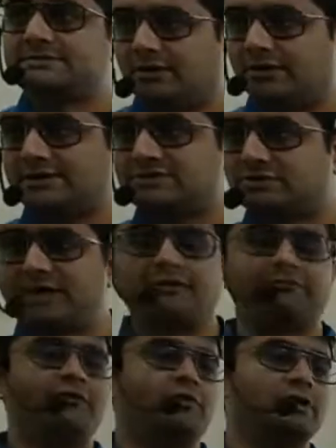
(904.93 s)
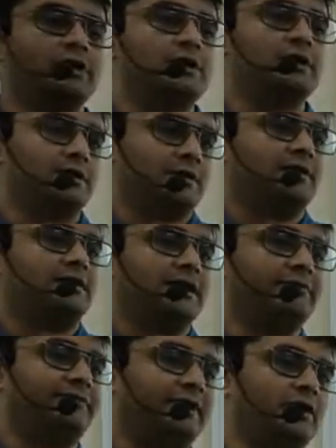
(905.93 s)
Okay, so therefore,
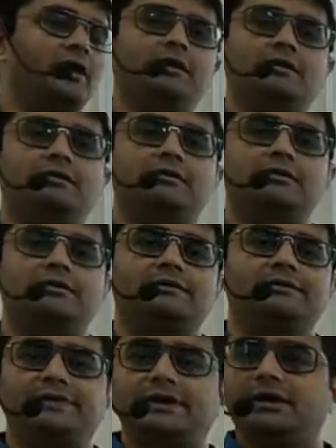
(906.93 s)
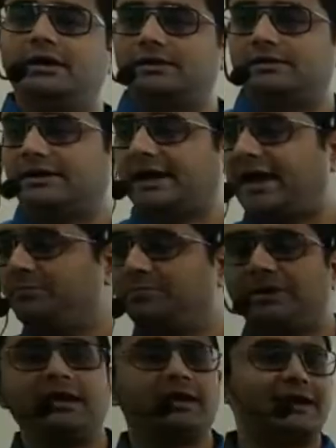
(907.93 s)
if at all the time
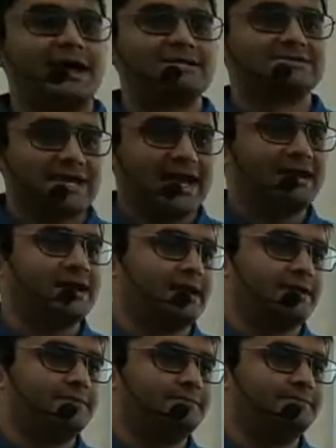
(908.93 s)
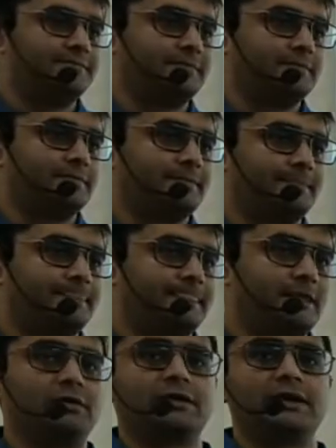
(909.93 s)
period has ended,
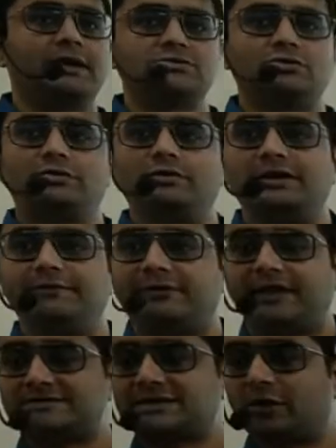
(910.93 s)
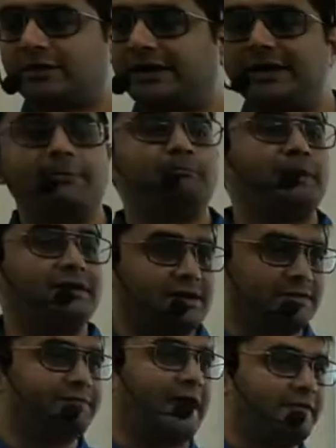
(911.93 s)
okay, so if it has already
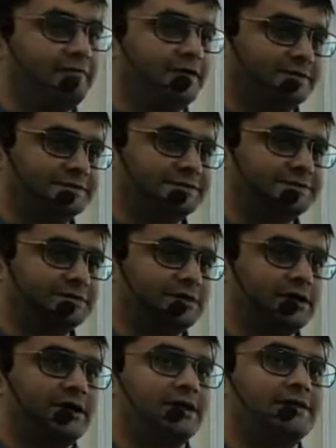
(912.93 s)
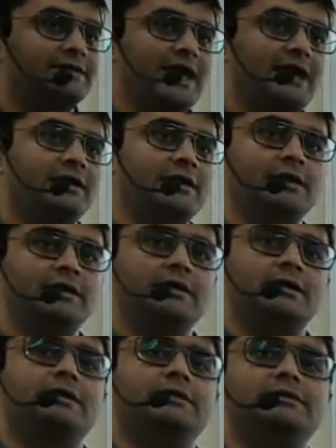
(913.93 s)
completed 5 years, then
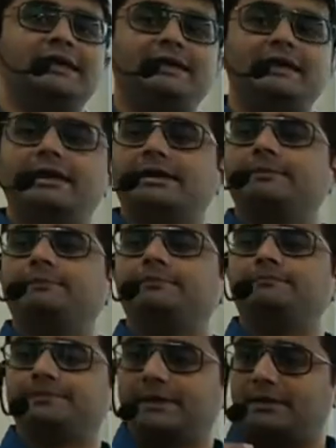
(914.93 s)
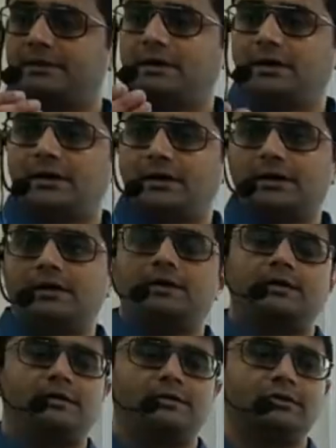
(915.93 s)
the
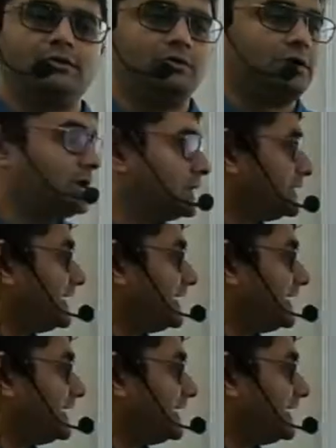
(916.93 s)
the